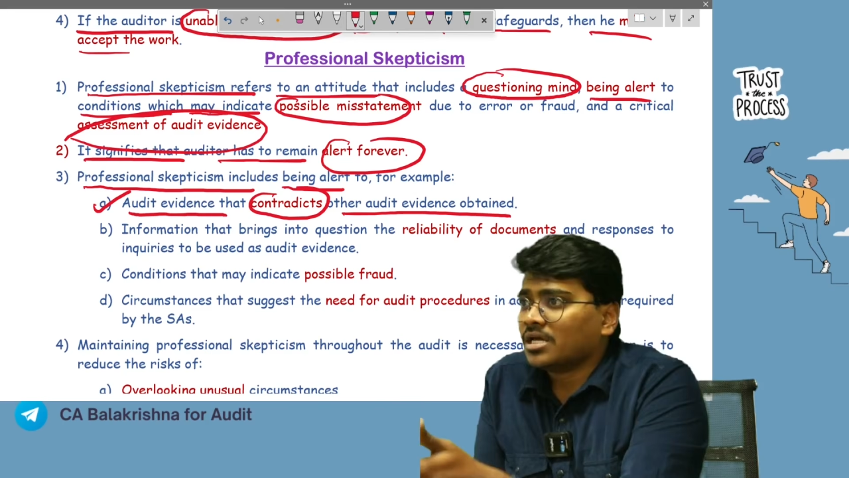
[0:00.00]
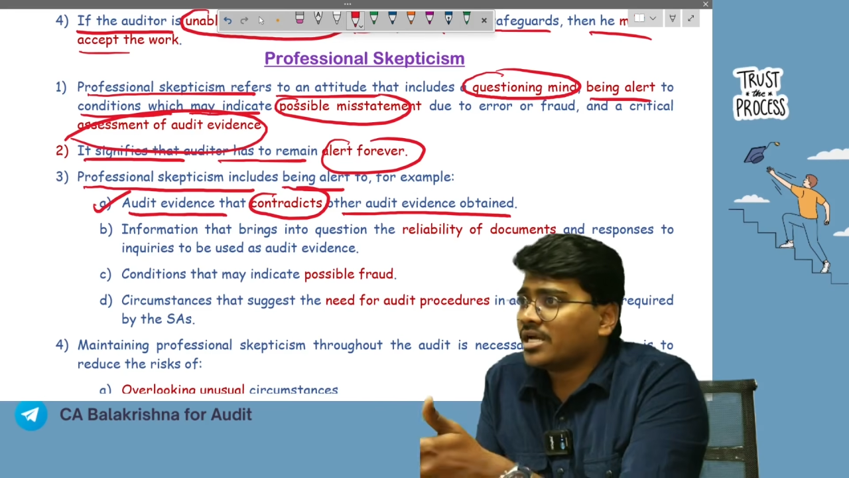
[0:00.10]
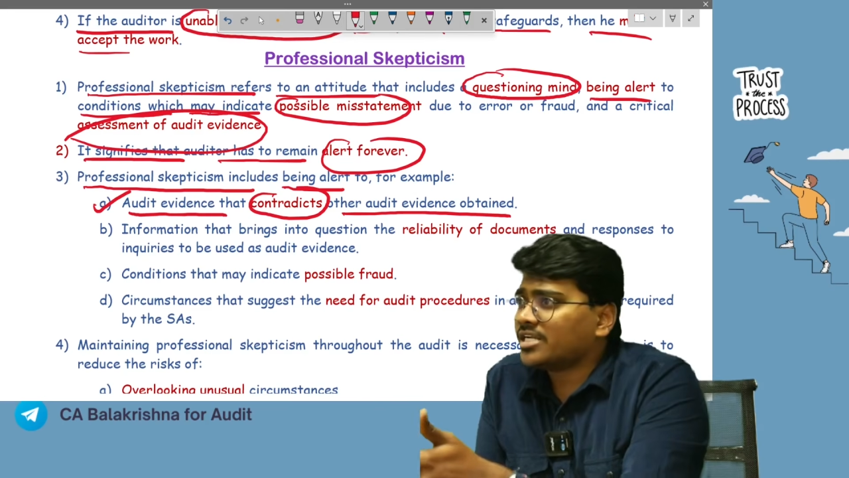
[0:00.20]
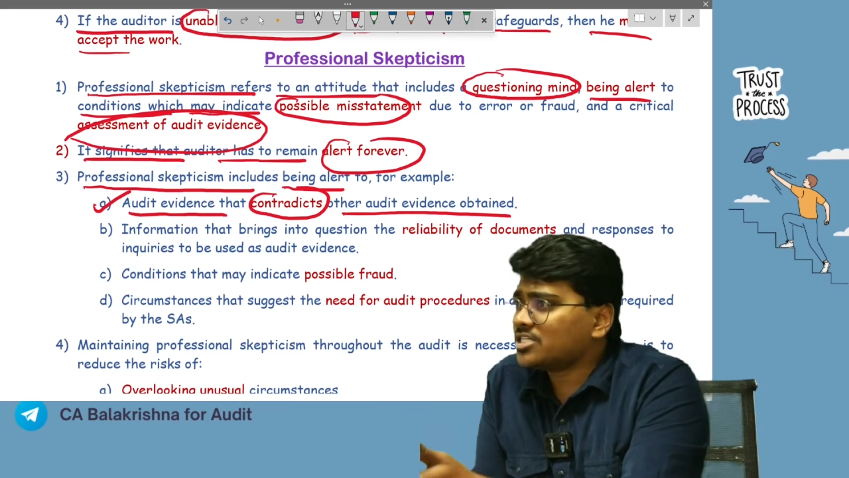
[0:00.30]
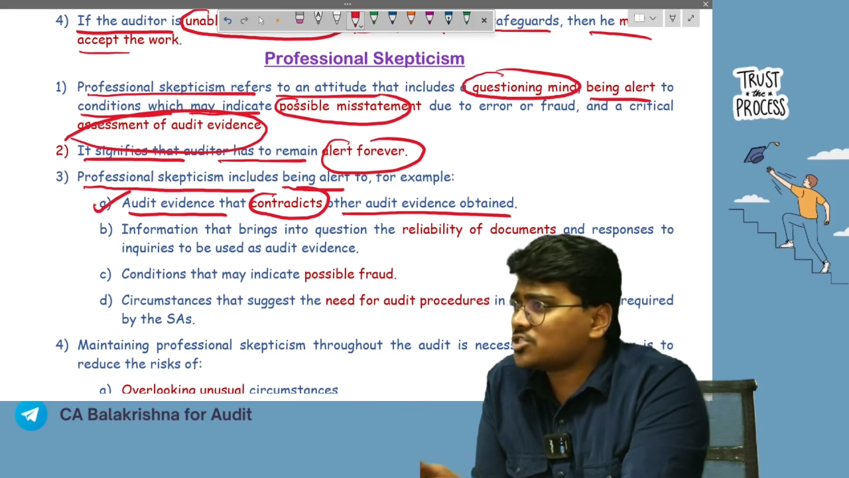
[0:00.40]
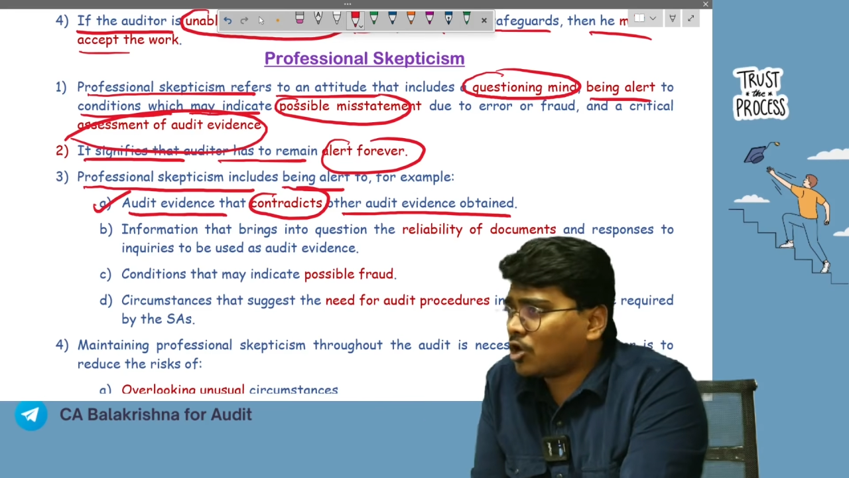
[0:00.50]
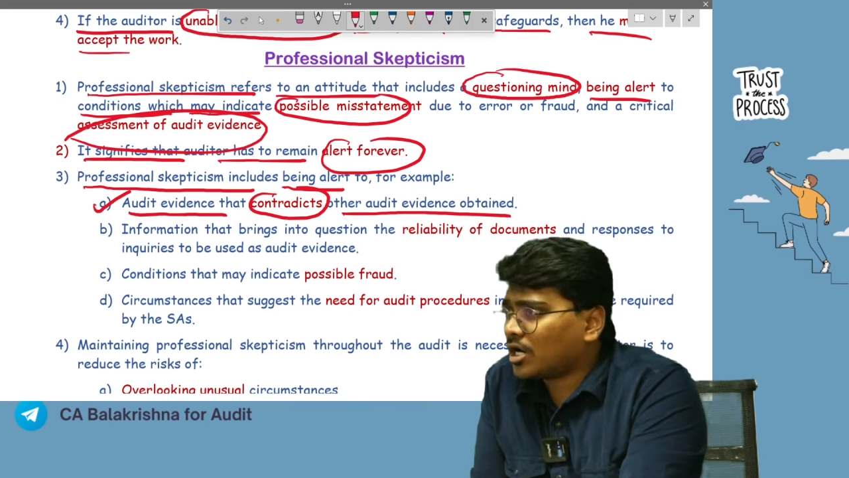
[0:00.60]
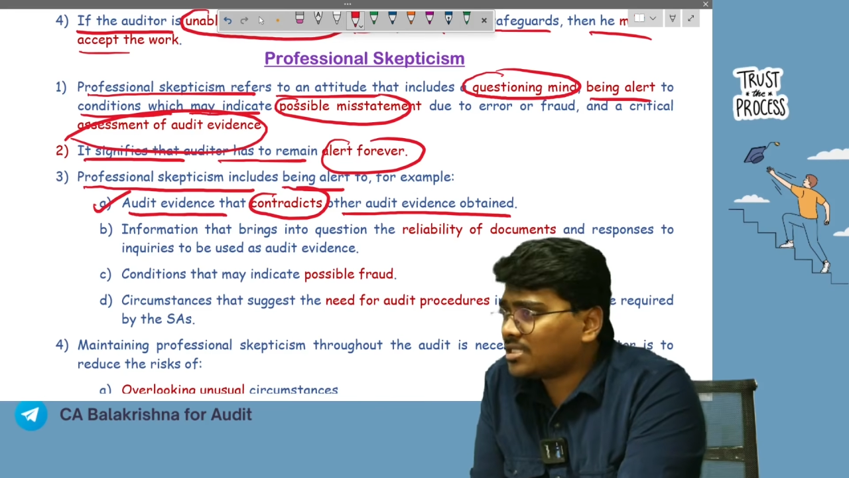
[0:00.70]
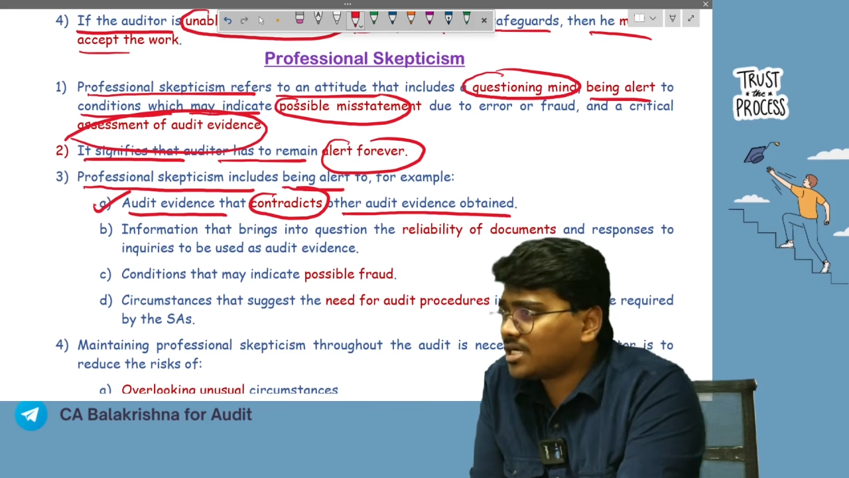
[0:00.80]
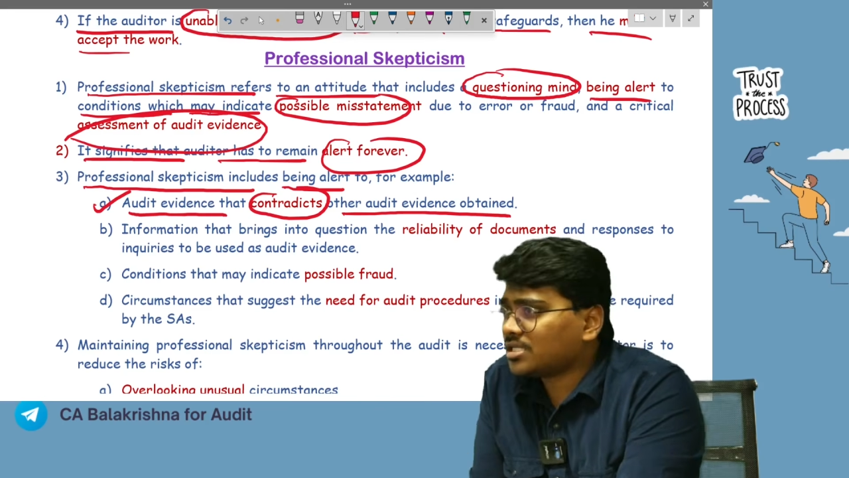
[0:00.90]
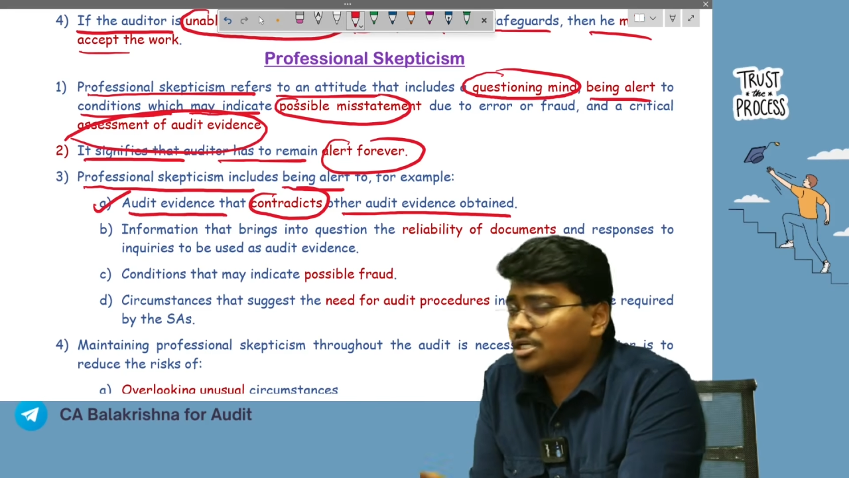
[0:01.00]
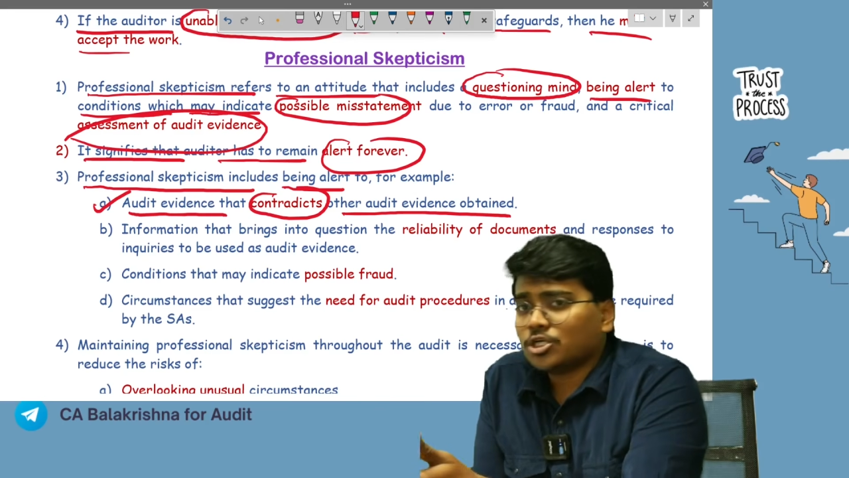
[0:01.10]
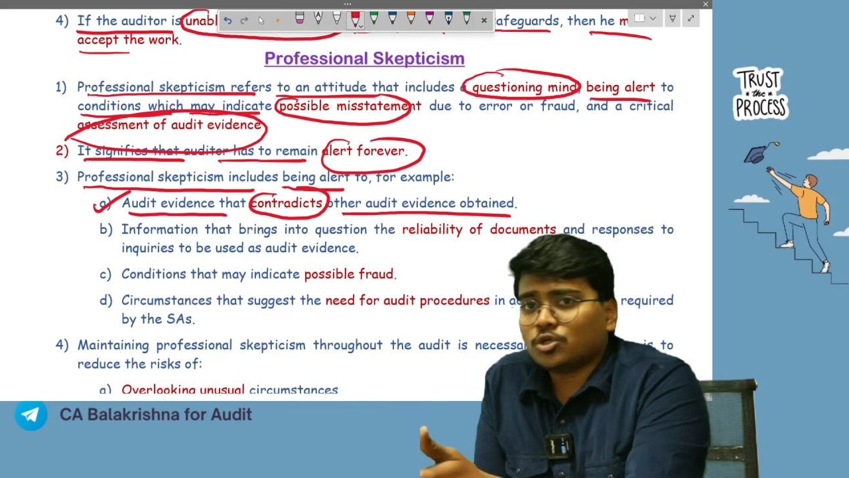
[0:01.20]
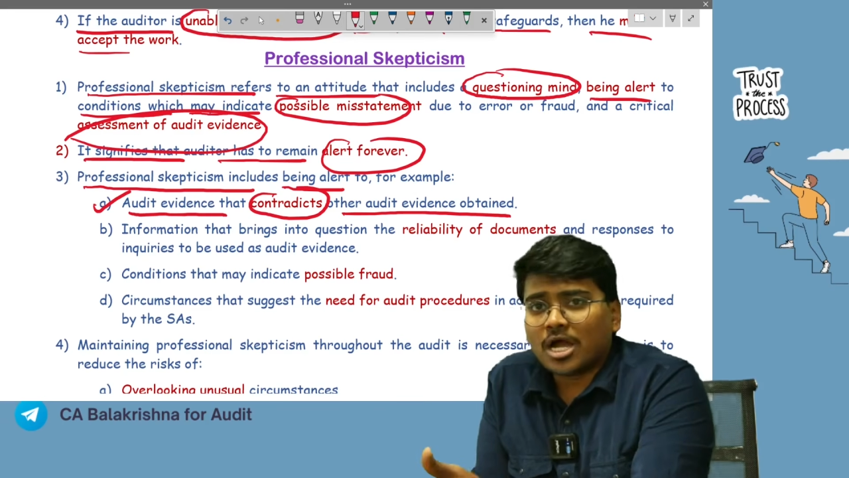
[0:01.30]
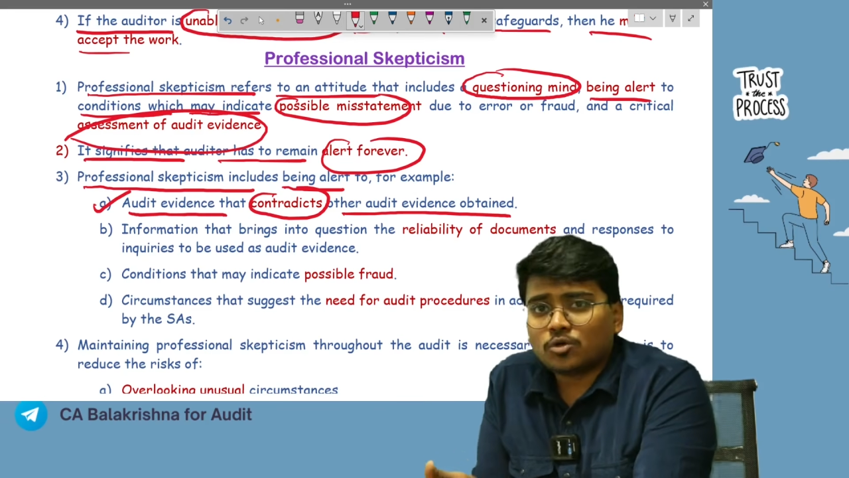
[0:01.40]
it is not that
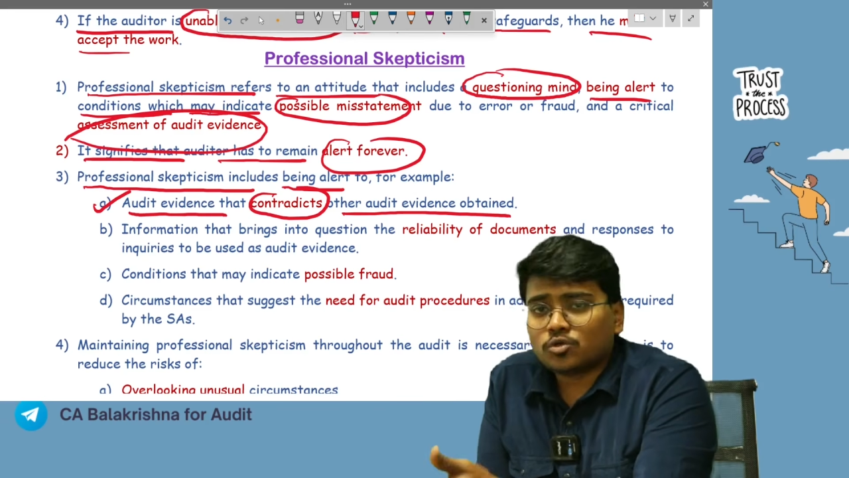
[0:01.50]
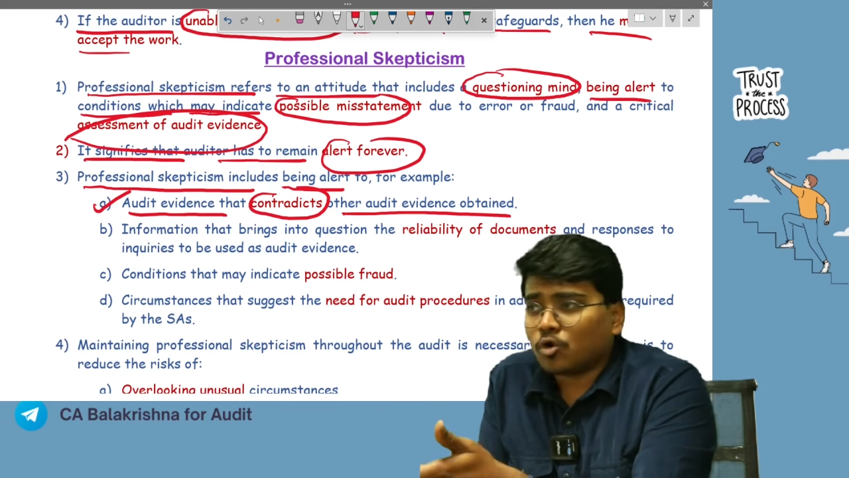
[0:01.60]
you have to